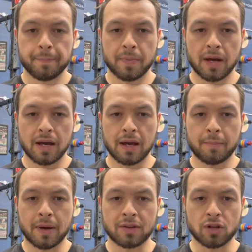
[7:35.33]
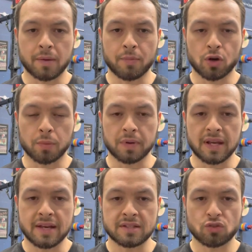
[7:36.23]
I'd done a couple of
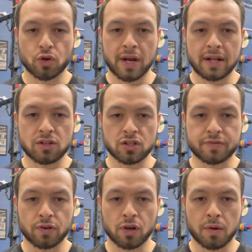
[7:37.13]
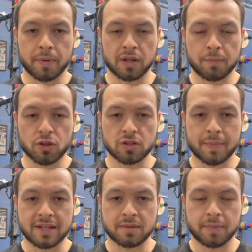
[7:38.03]
years training just for building muscle
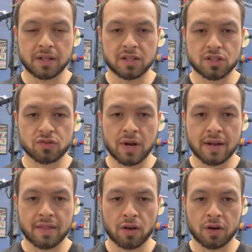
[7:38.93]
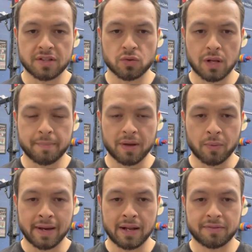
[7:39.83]
mass and building strength, I got into Olympic
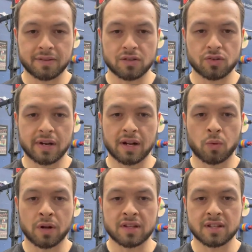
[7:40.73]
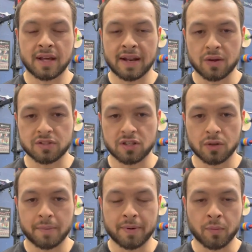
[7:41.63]
weightlifting training. I wanted to learn how to do
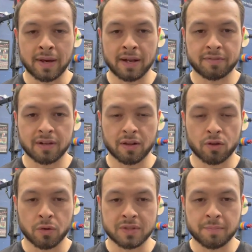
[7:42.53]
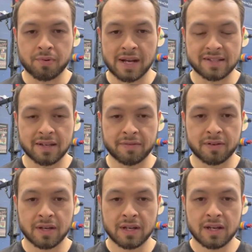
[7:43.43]
Olympic weightlifting. I thought it was impressive.
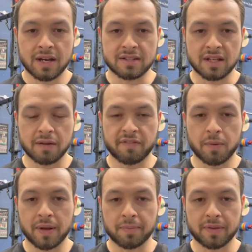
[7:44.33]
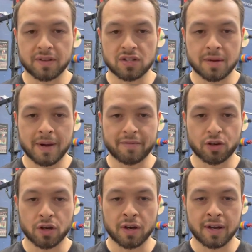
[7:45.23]
I'd seen a few people in the gym have a
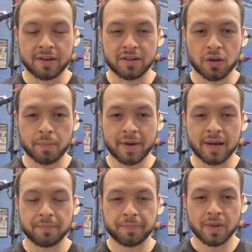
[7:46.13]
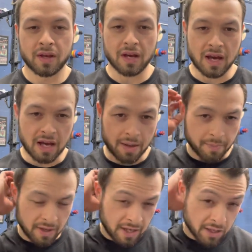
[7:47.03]
go at it and do a bit.
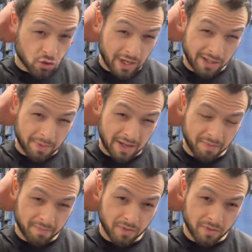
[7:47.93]
And it intrigued me.